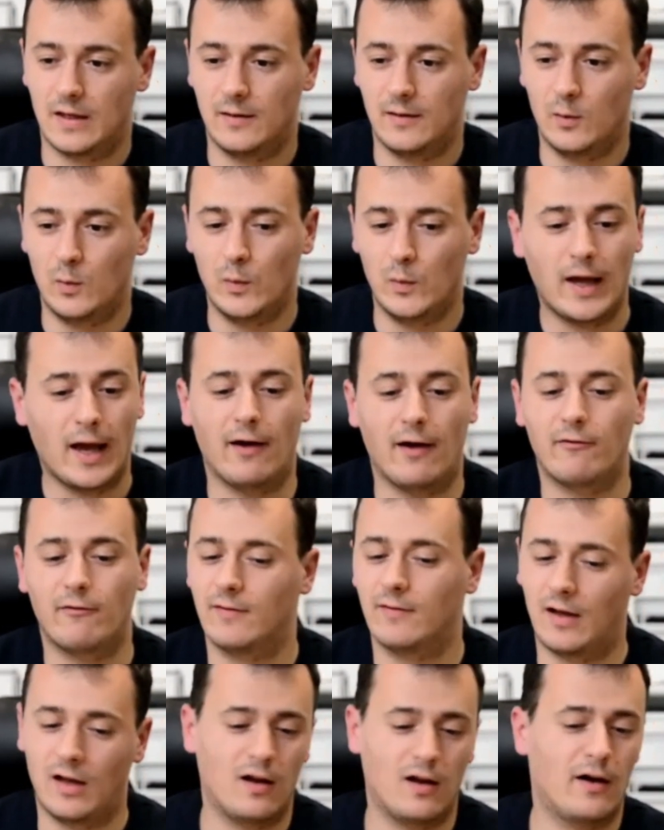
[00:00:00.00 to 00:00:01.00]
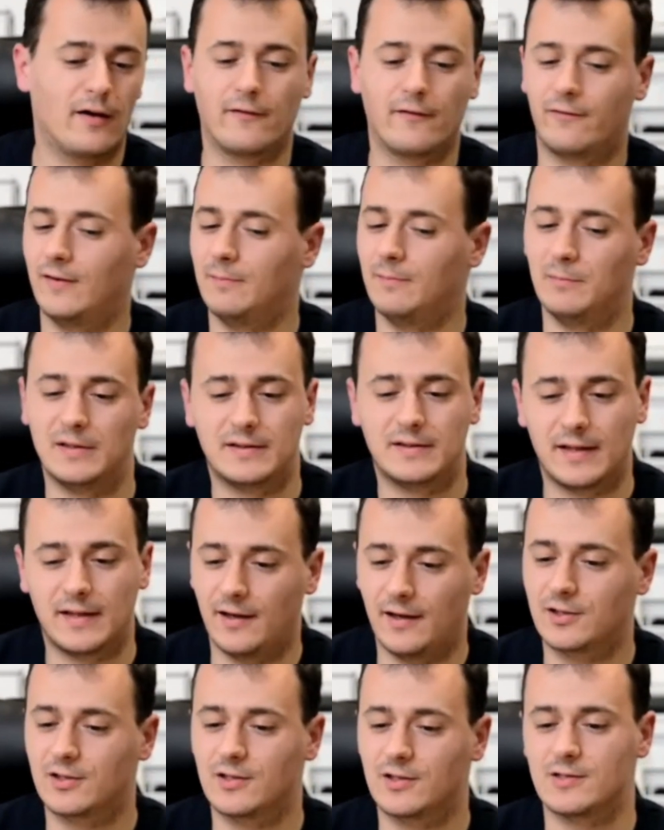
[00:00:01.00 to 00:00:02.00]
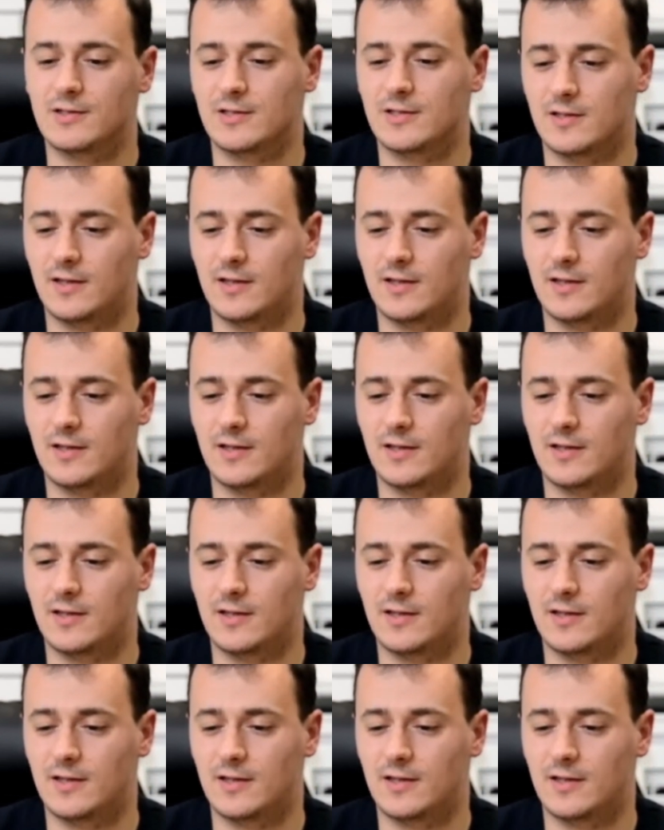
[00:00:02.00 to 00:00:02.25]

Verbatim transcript: we have a lot of limitations